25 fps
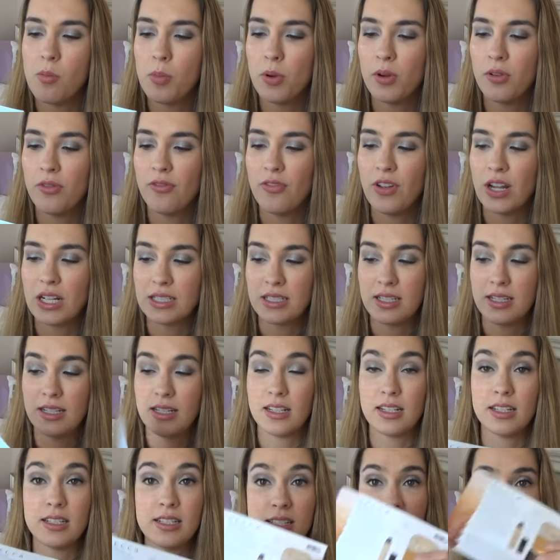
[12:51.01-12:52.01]

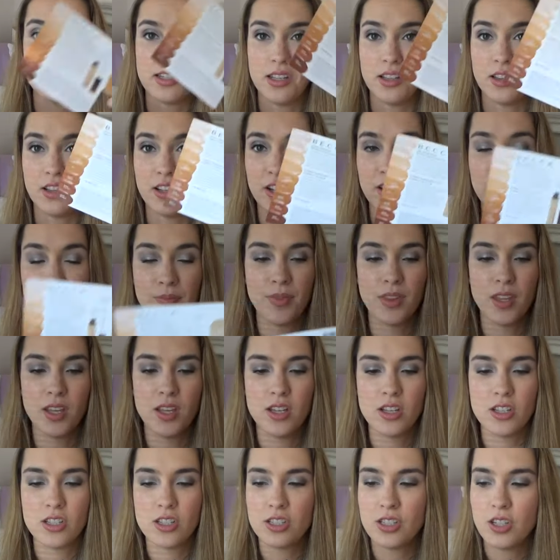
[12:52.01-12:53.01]
Perfecting Concealer.
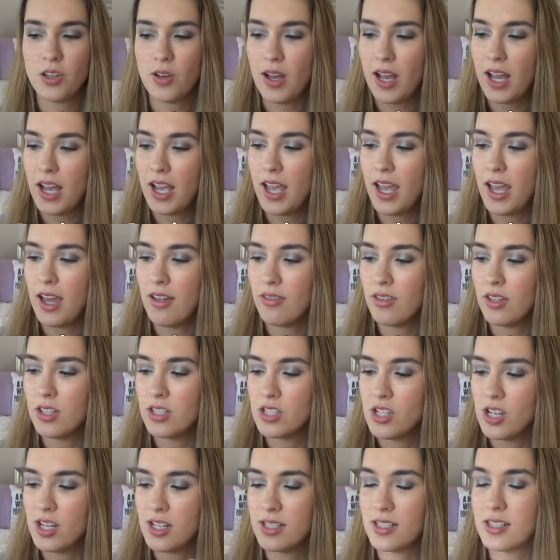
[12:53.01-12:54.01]
So I have the
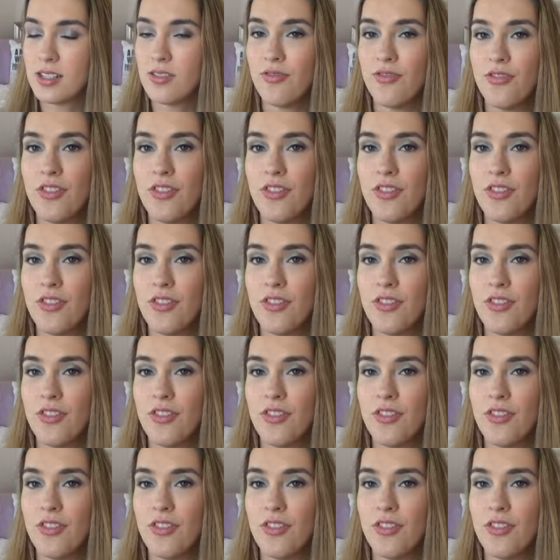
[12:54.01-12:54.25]
shades